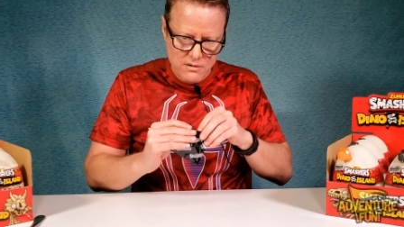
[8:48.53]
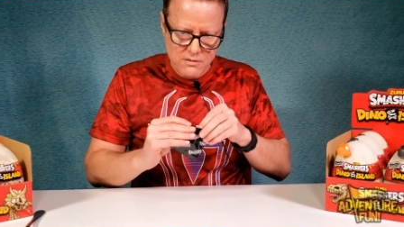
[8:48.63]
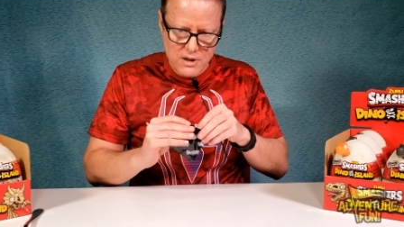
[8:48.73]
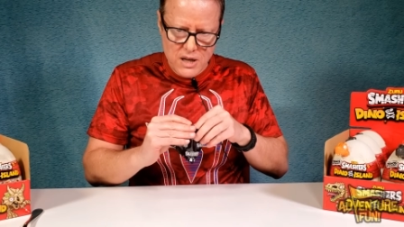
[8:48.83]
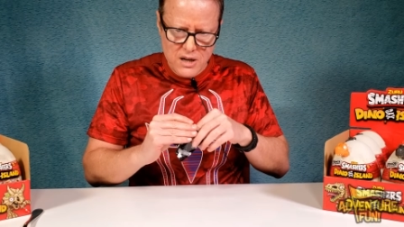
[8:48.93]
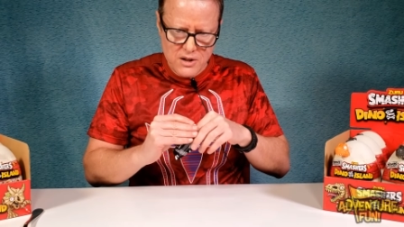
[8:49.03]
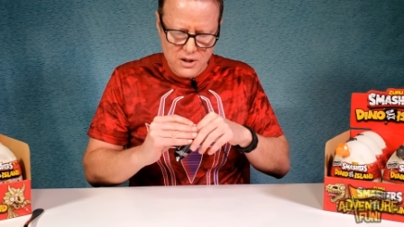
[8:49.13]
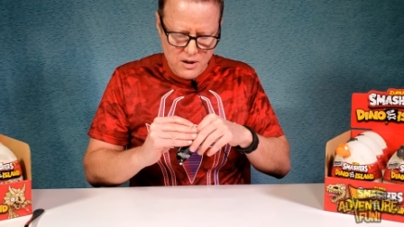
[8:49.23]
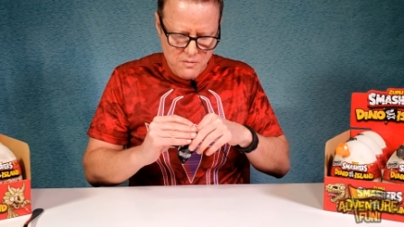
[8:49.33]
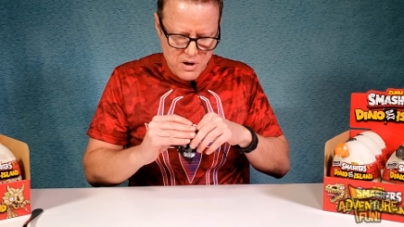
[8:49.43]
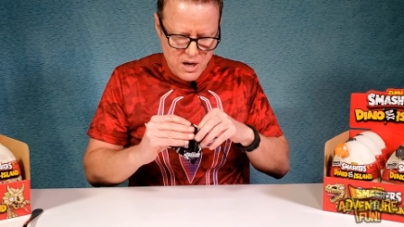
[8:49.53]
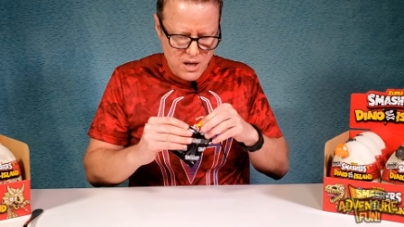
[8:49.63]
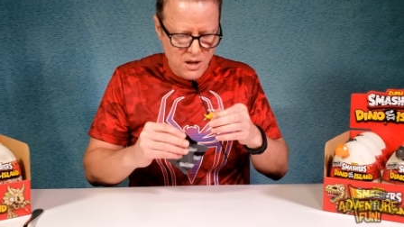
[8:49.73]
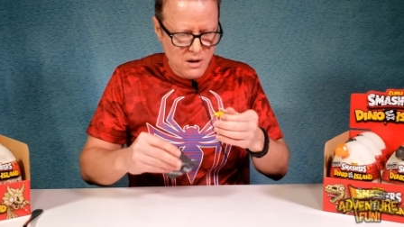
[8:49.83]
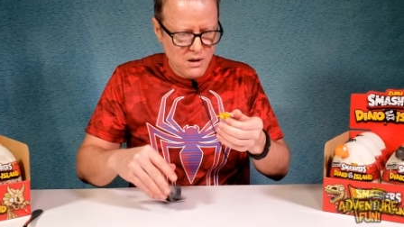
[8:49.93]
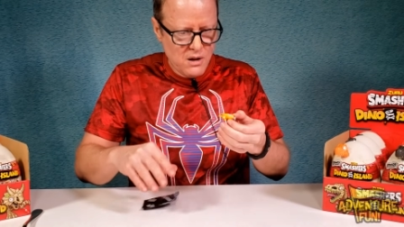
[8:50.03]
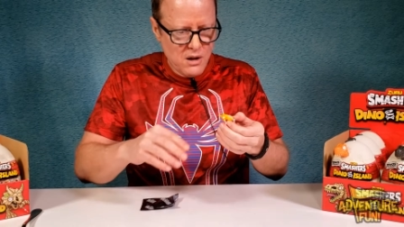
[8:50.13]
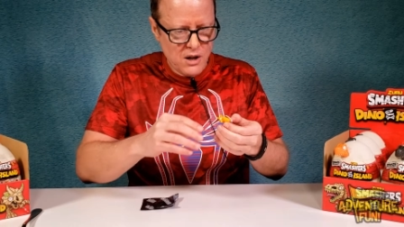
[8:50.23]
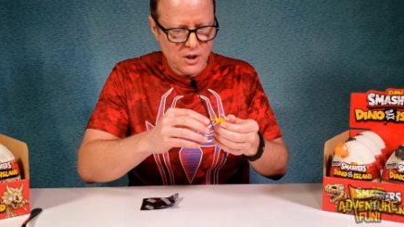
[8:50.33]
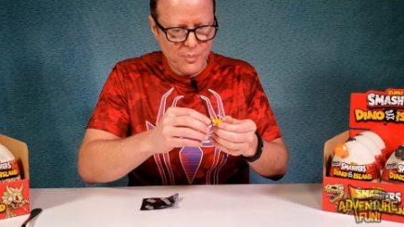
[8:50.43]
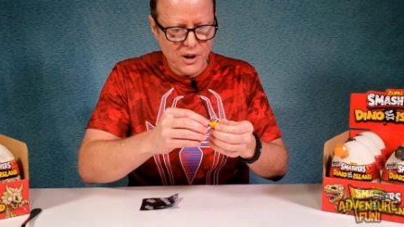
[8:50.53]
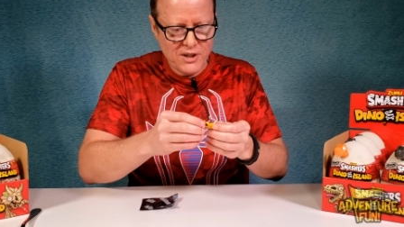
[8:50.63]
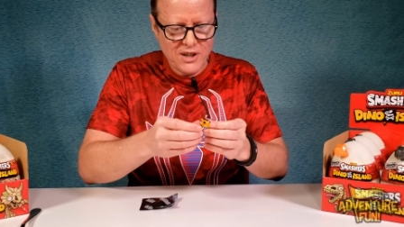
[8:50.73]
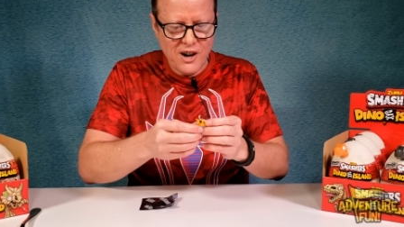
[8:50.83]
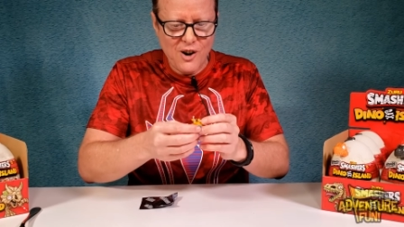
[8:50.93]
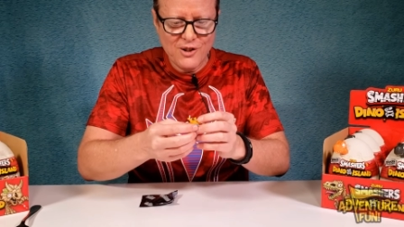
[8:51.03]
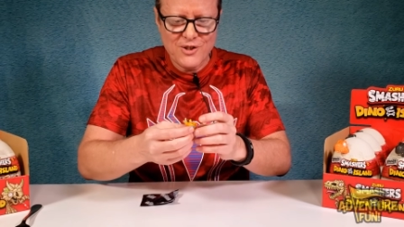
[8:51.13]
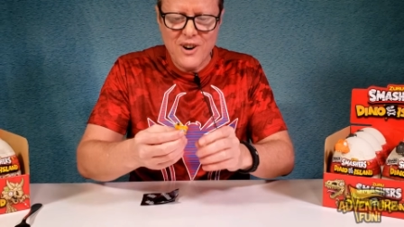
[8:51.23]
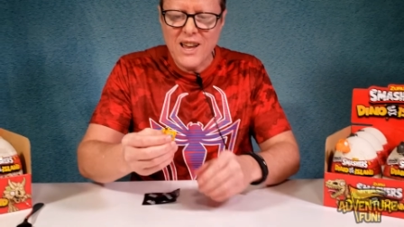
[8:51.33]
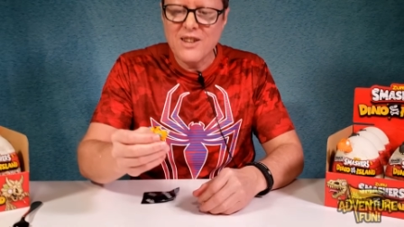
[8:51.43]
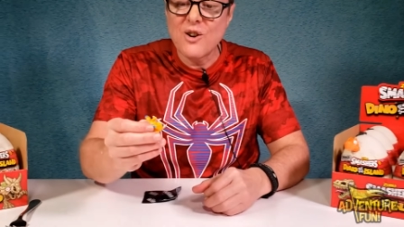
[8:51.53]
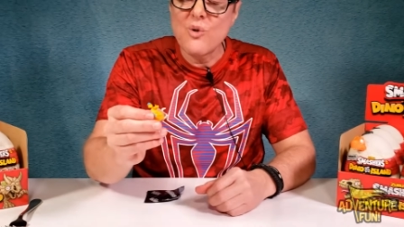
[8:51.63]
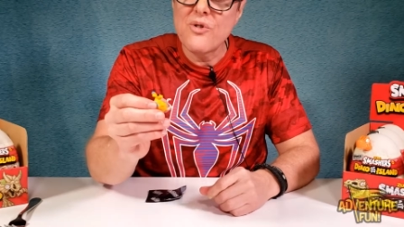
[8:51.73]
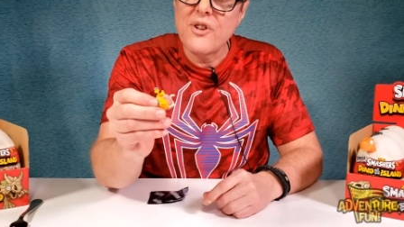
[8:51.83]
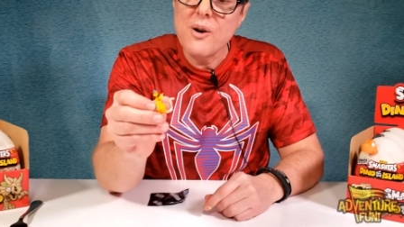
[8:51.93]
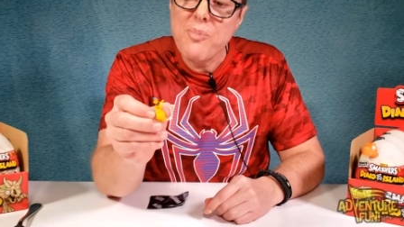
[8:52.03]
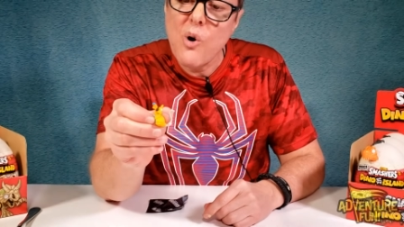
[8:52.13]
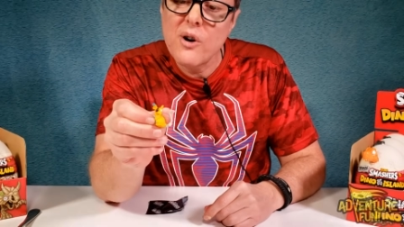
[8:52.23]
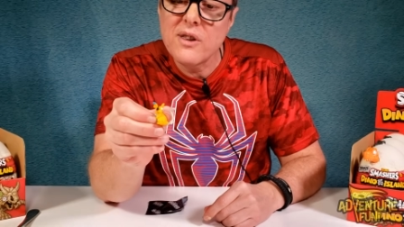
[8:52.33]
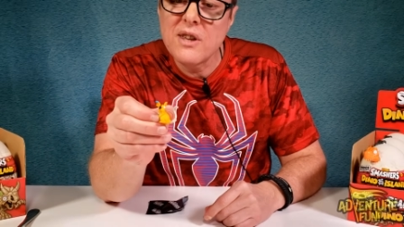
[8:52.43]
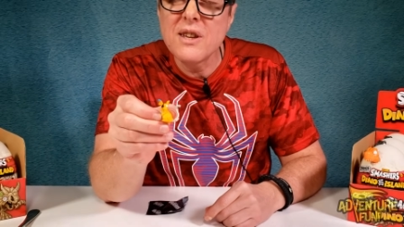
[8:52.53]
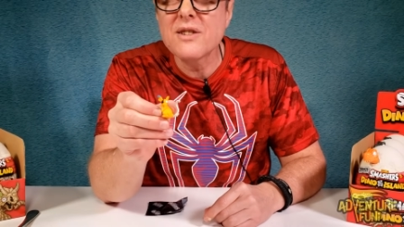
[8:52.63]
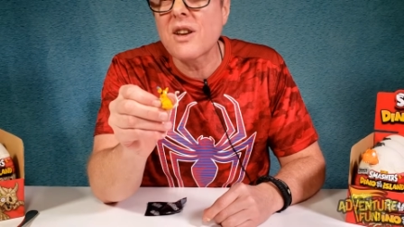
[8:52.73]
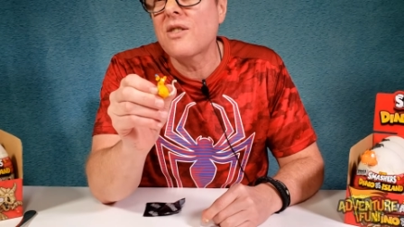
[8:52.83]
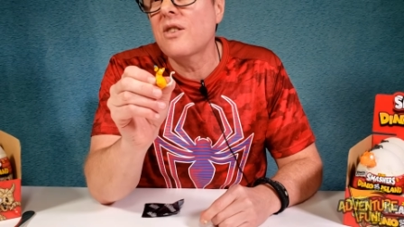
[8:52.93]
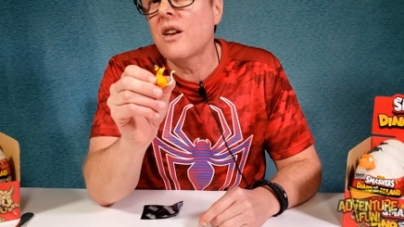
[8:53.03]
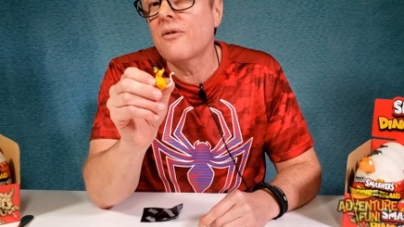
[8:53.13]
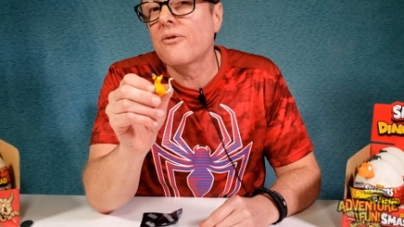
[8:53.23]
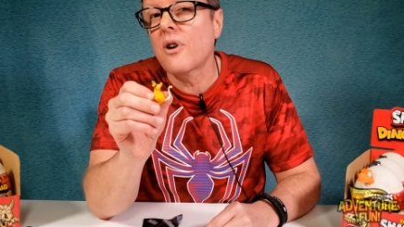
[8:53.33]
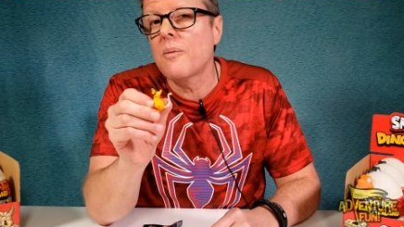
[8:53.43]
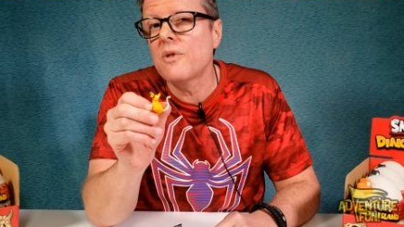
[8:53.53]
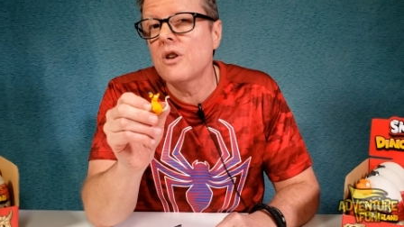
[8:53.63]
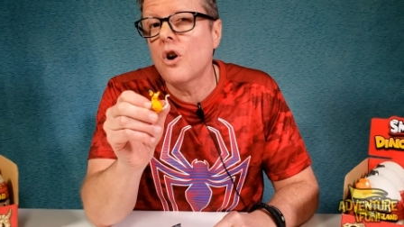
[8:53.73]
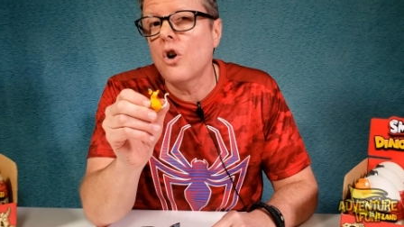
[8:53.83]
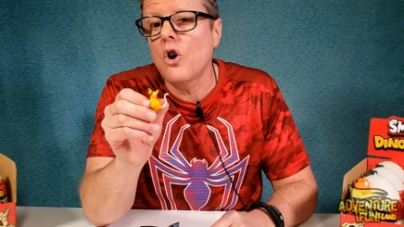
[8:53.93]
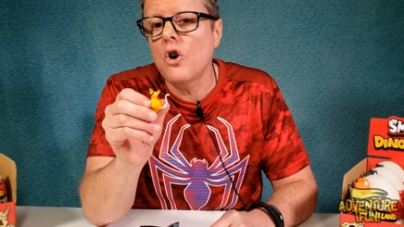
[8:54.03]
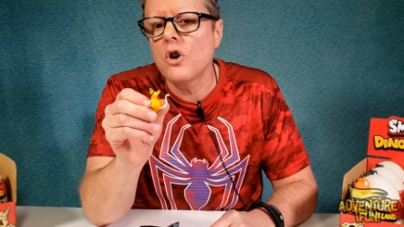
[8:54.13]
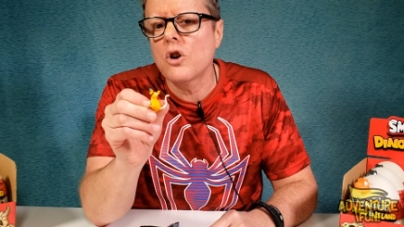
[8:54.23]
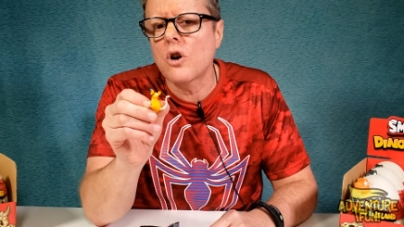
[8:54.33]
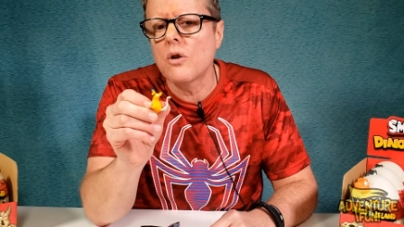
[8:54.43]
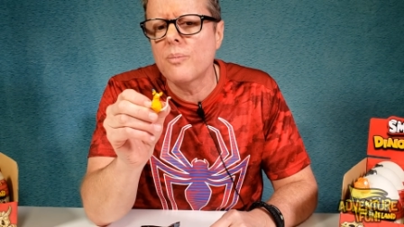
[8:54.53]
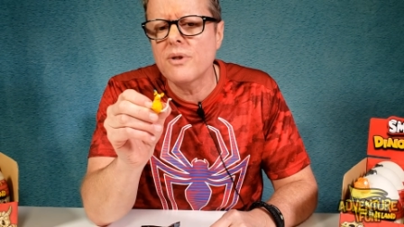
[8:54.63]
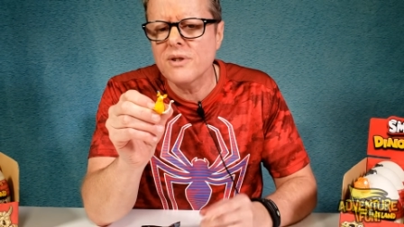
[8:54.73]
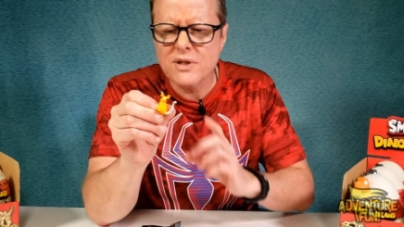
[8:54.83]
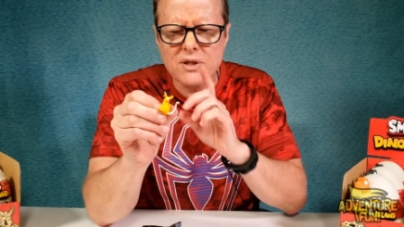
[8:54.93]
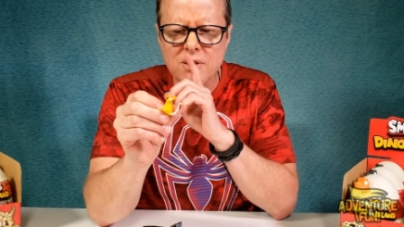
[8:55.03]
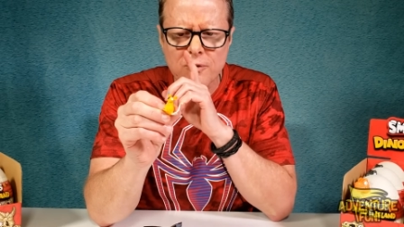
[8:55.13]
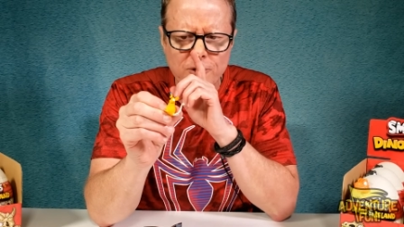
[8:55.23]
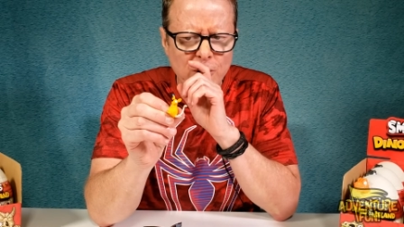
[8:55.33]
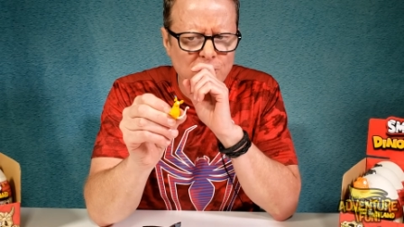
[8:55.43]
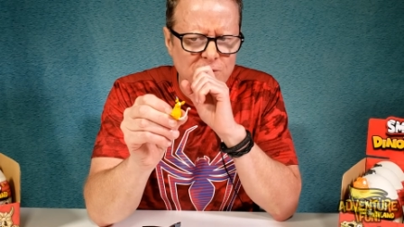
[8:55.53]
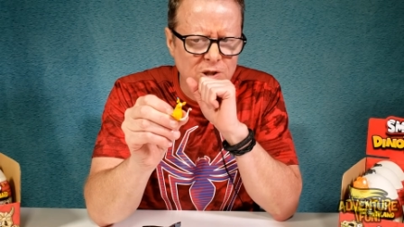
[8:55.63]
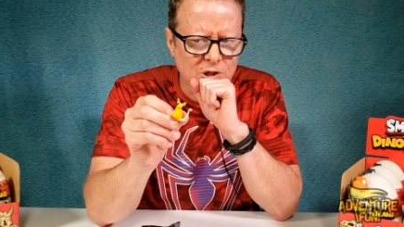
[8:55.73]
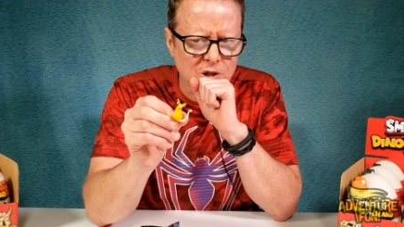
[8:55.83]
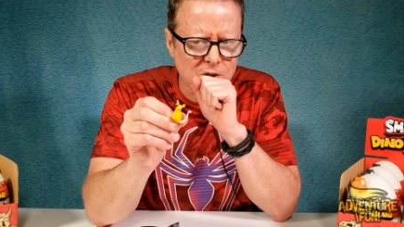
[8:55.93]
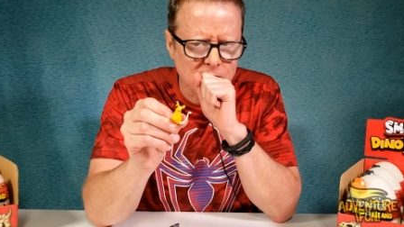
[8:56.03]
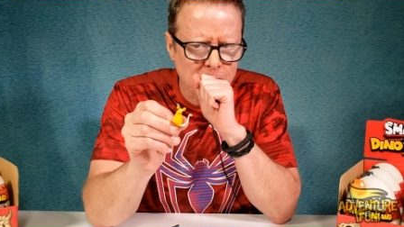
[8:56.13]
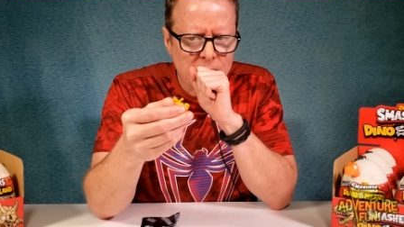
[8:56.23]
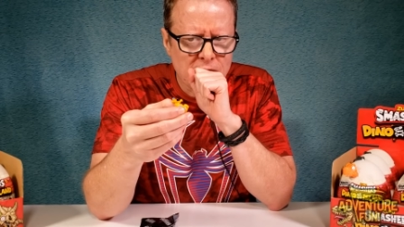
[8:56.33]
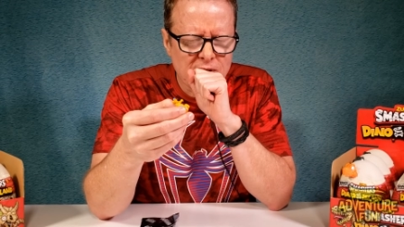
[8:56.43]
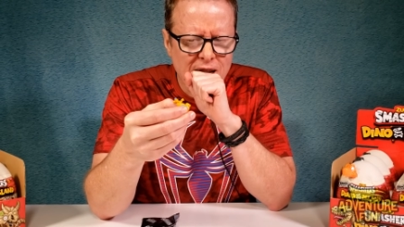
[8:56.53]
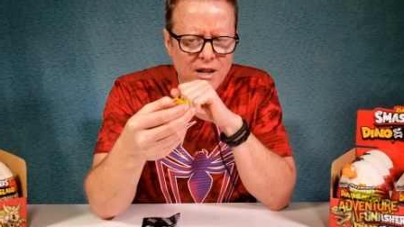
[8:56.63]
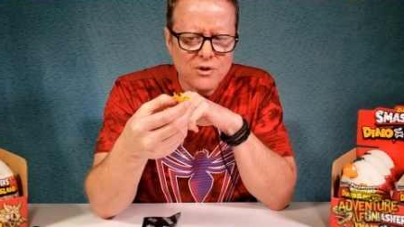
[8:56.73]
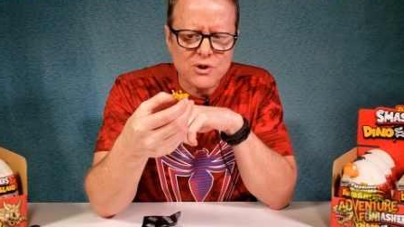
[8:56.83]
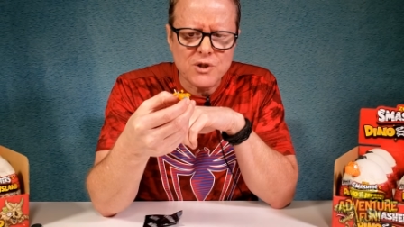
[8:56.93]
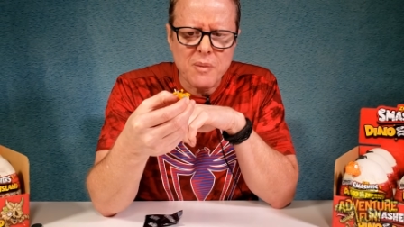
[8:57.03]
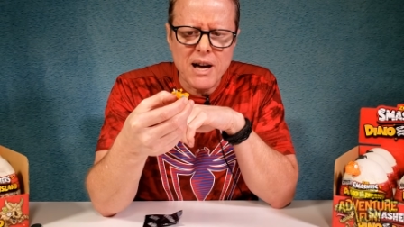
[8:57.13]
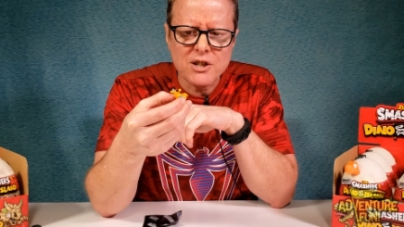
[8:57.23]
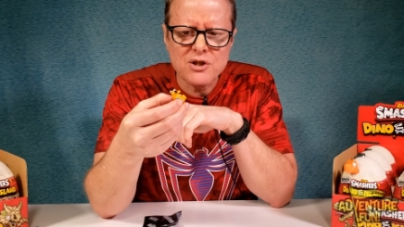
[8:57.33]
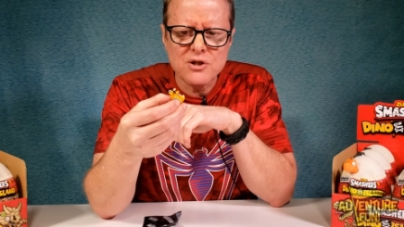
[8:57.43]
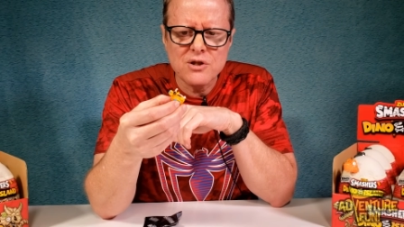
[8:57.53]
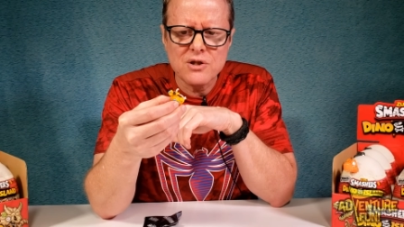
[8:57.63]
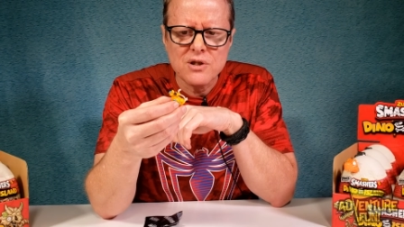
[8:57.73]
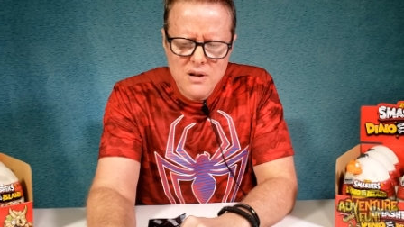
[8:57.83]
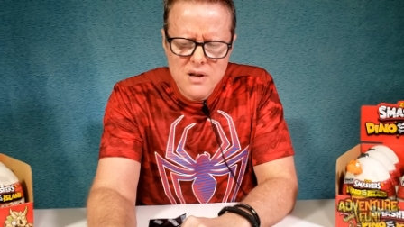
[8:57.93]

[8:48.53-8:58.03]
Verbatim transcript: Are we getting somebody a surprise car. Oh, it's a rat. You know, they're pulling these, I think, from the earlier, but this isn't the Frozen series. The actual Smashers?